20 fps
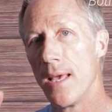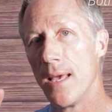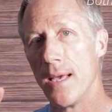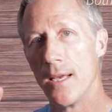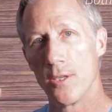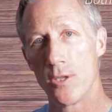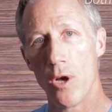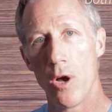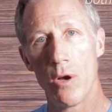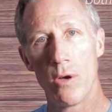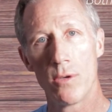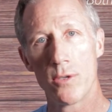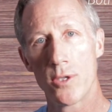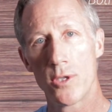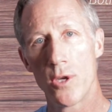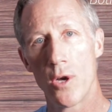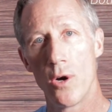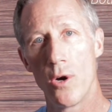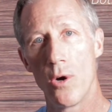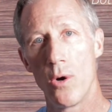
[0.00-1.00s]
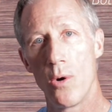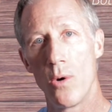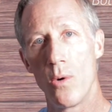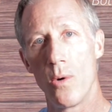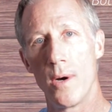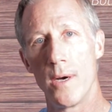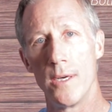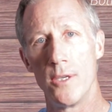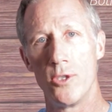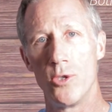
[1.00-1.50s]
is
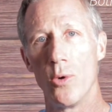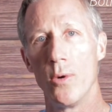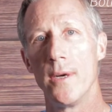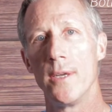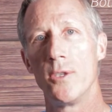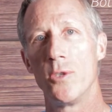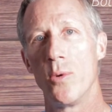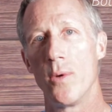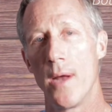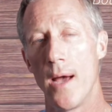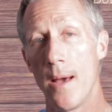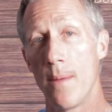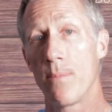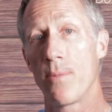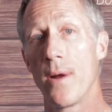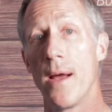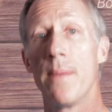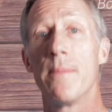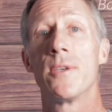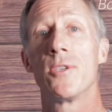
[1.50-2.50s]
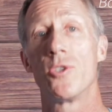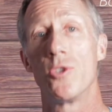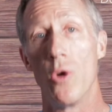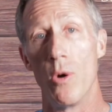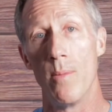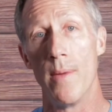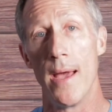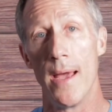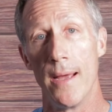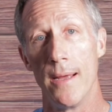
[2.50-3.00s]
also uh, joined to an on-premise
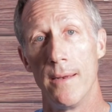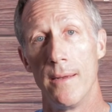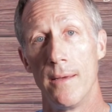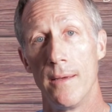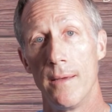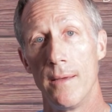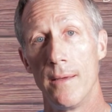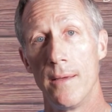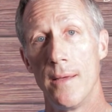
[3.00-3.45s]
domain,